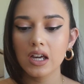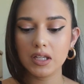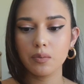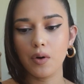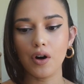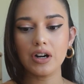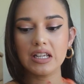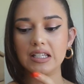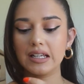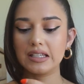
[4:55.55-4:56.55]
Best part
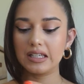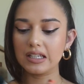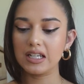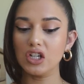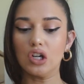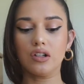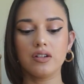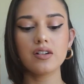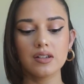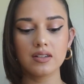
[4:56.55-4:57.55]
is that it's $16.
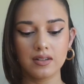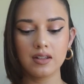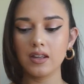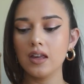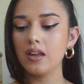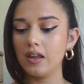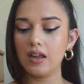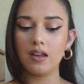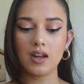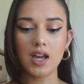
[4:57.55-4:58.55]
And